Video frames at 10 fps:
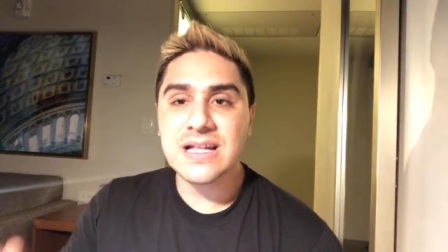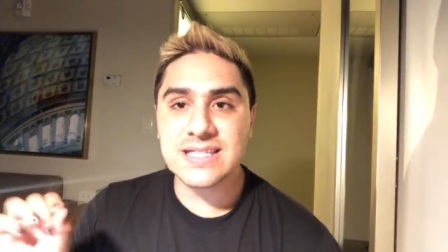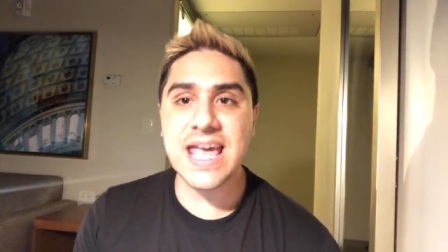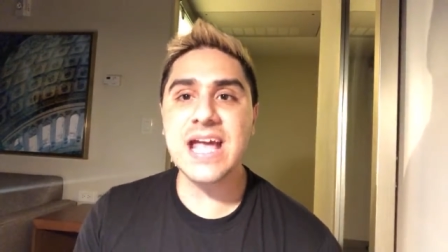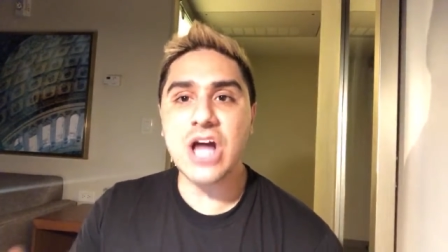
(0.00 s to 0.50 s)

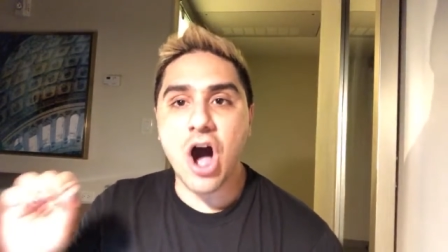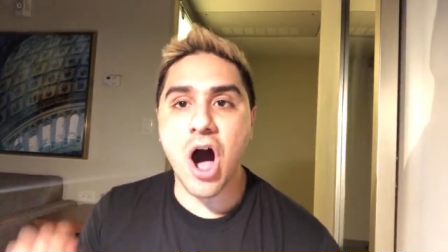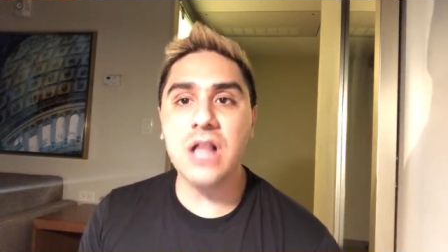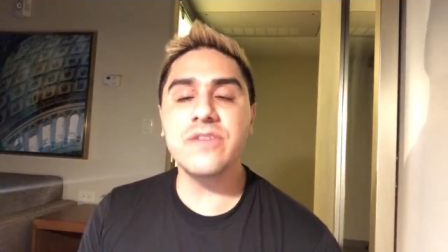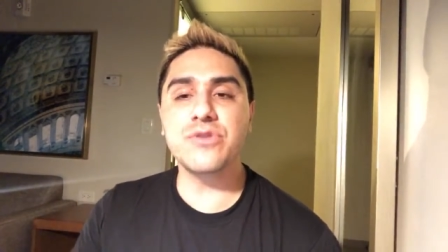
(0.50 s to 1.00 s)
Take
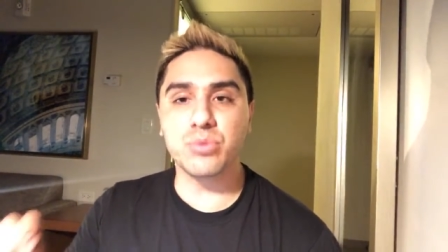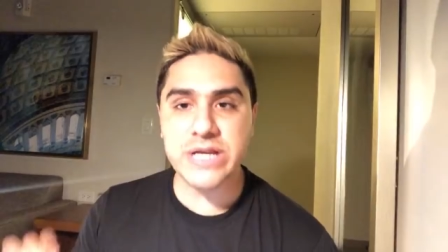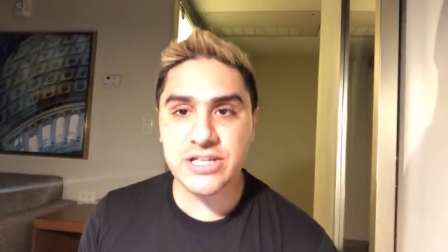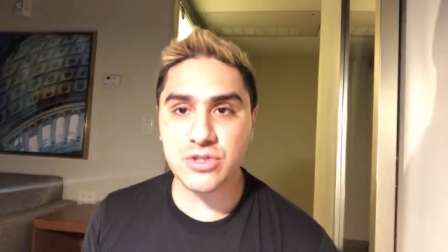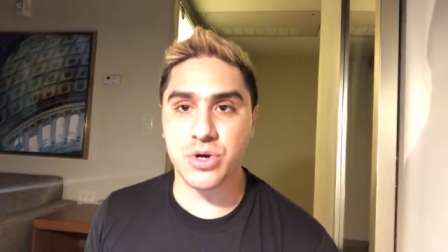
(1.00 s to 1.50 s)
all of the
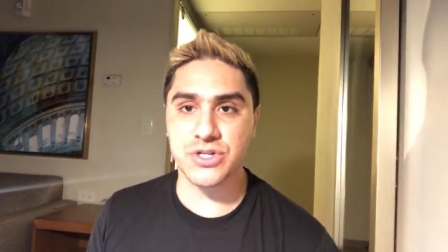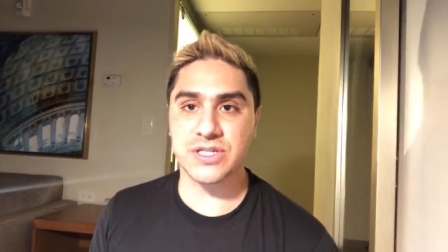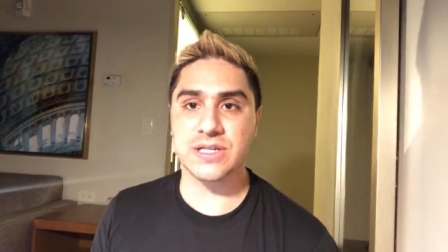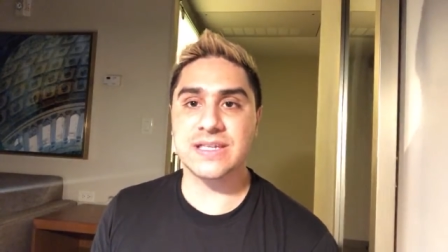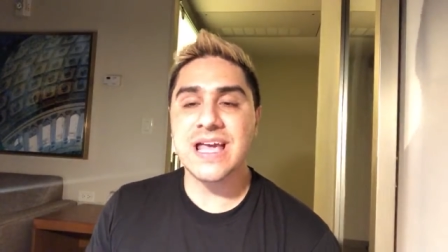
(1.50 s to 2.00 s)

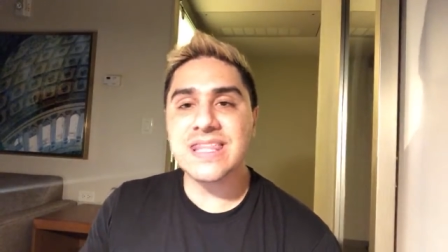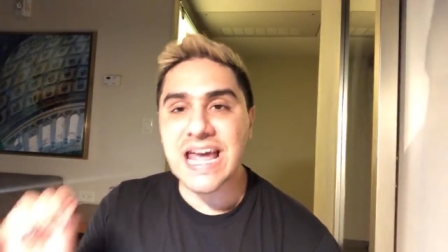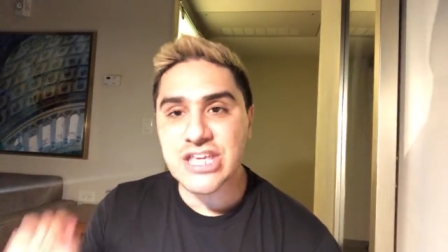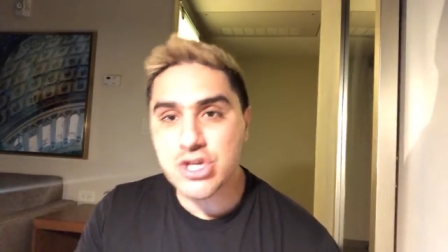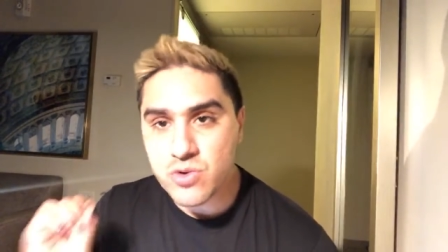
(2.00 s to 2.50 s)
resources
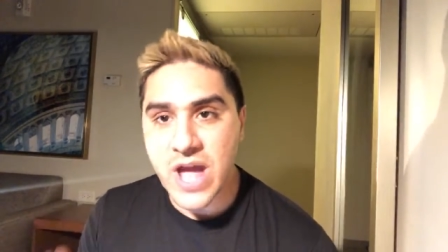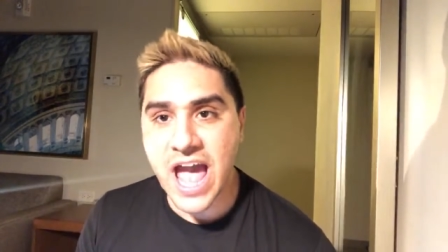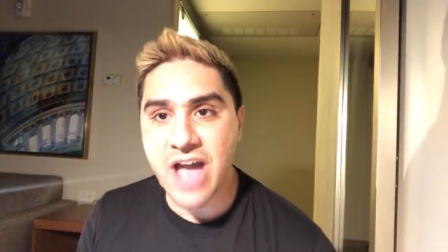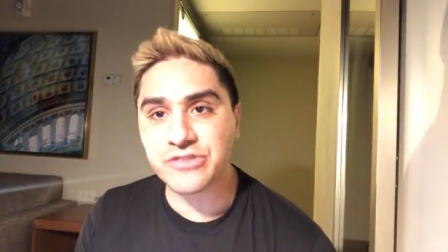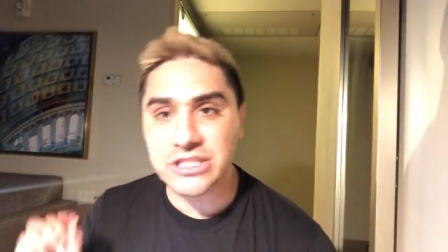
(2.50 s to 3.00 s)
that you
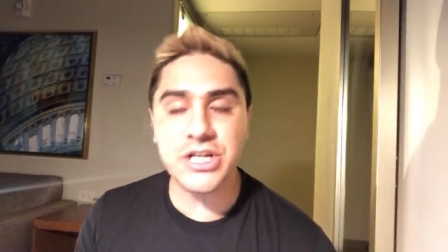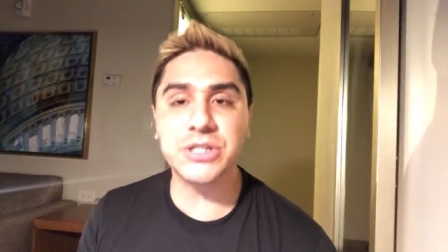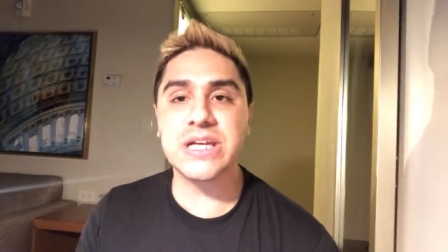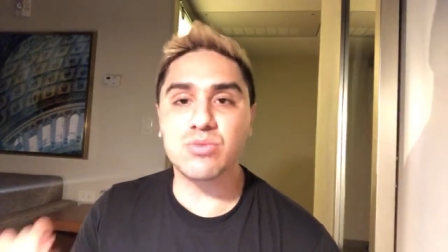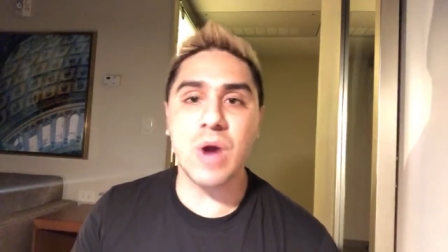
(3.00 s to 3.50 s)
have
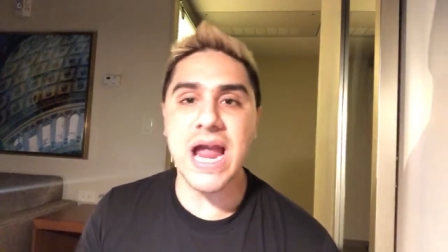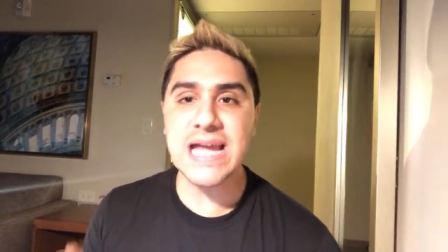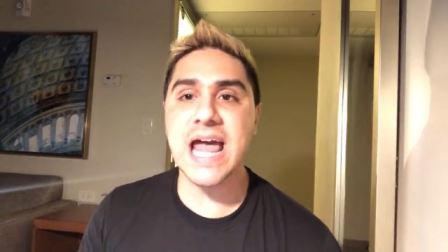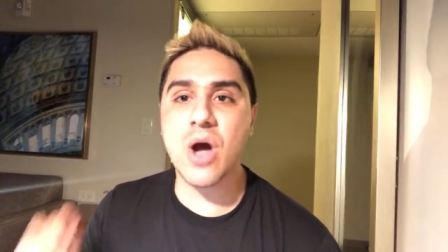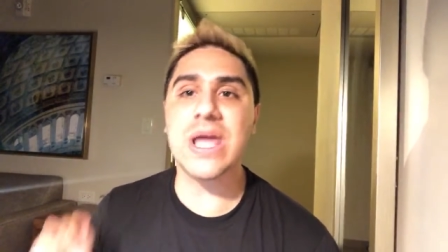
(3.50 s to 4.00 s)
literally right
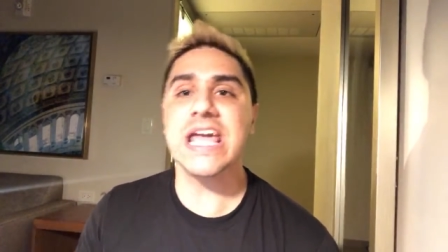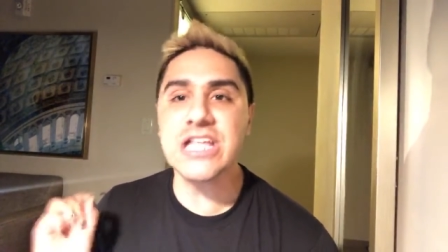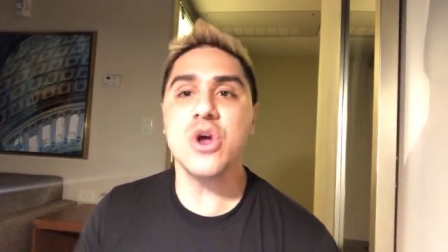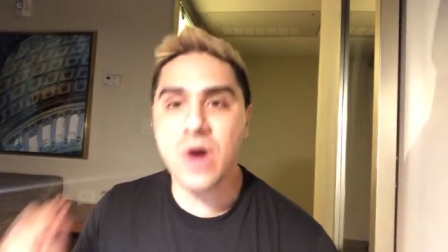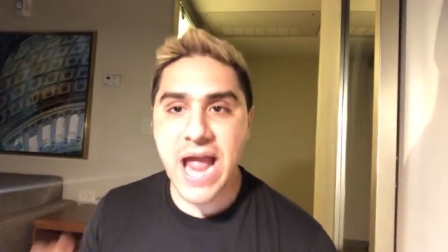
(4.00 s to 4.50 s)
now in
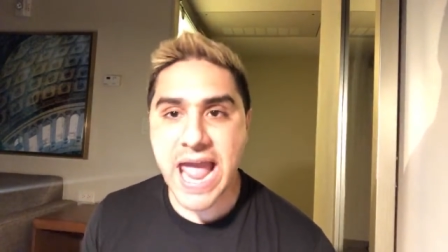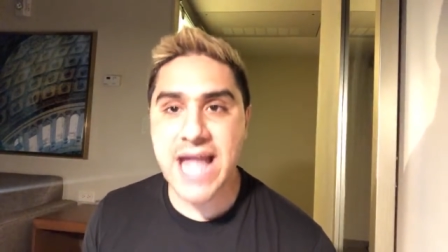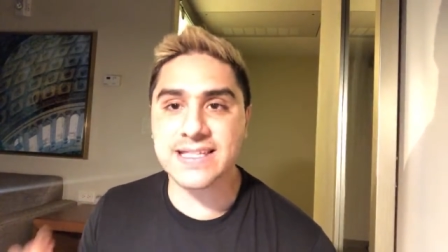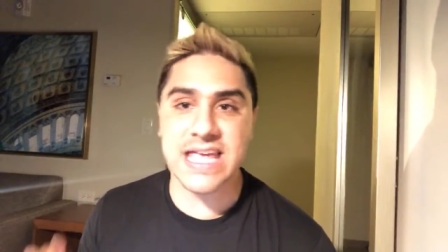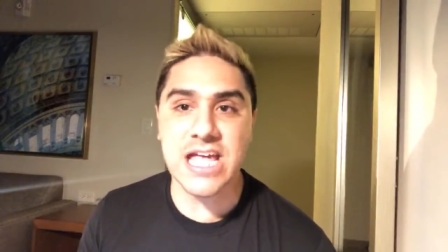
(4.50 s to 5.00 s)
your
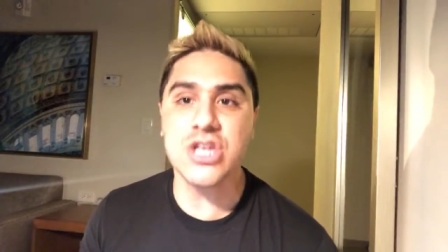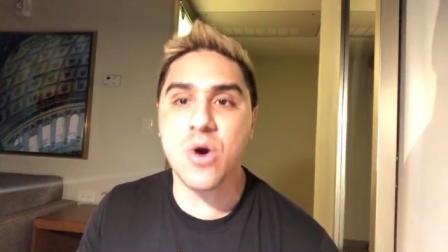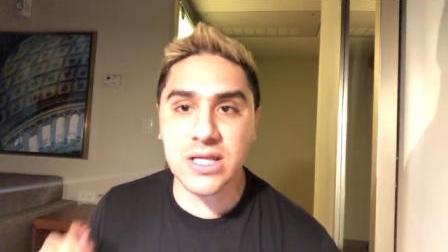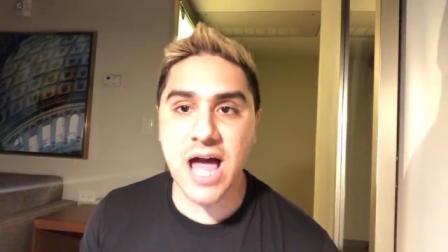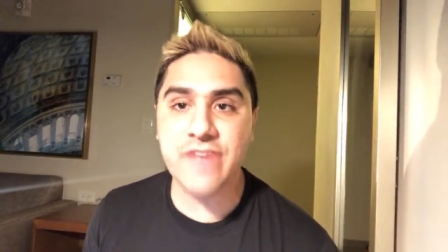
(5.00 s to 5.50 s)
hands, in
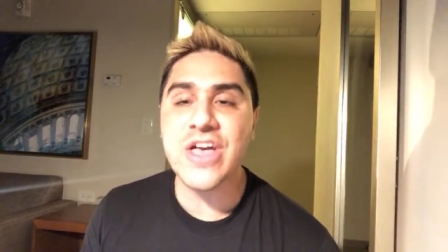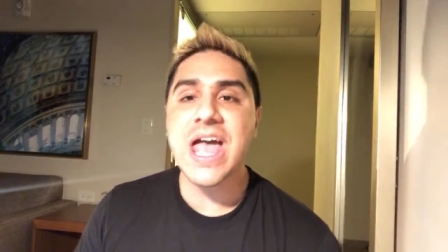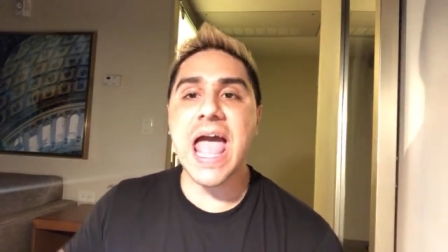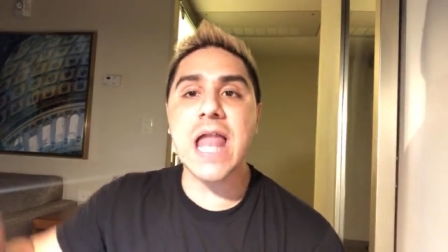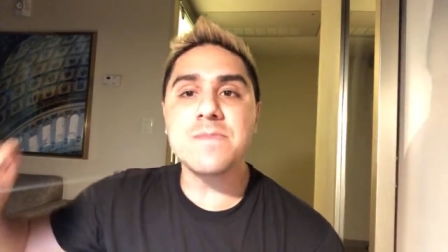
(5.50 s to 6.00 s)
your life,
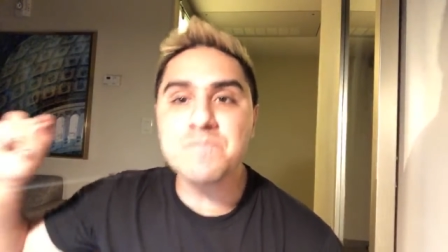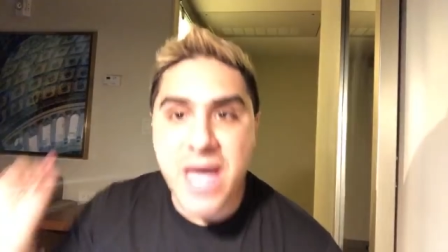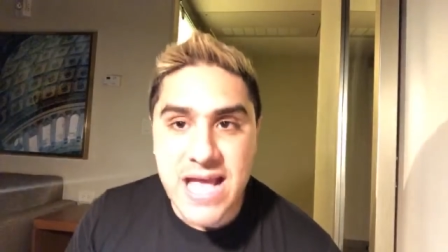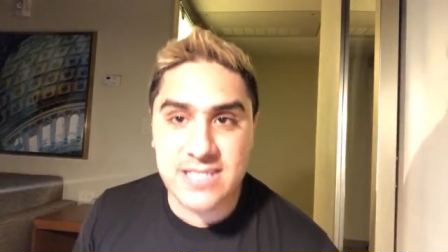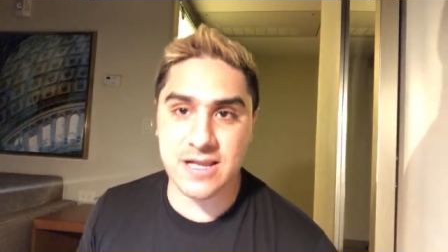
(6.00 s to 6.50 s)
and
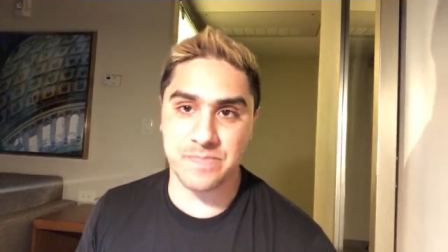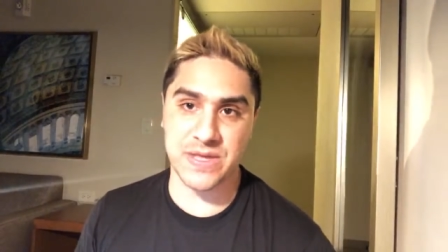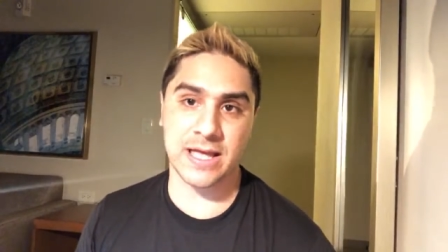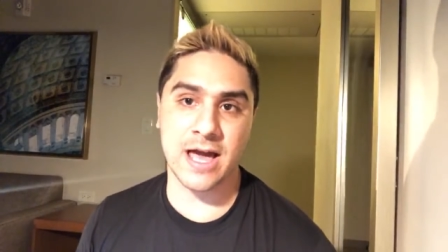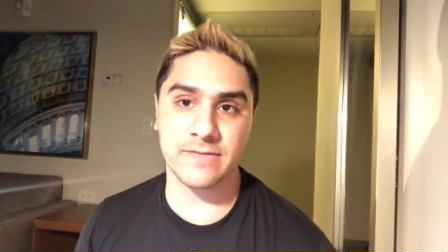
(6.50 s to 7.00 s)
make
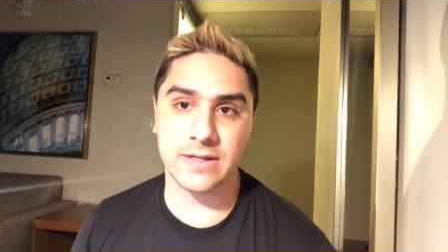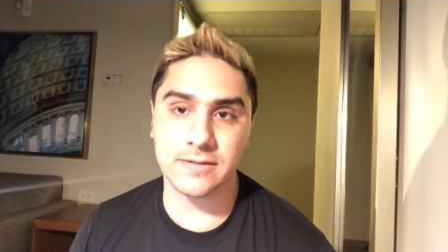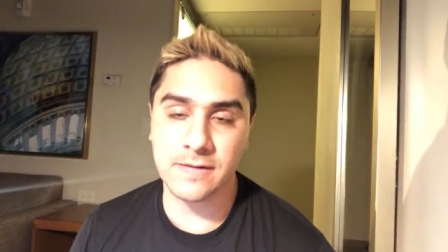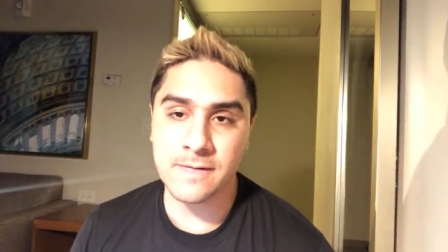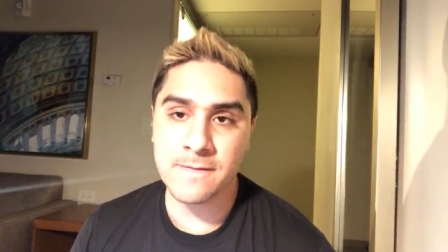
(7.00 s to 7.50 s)
something out of it.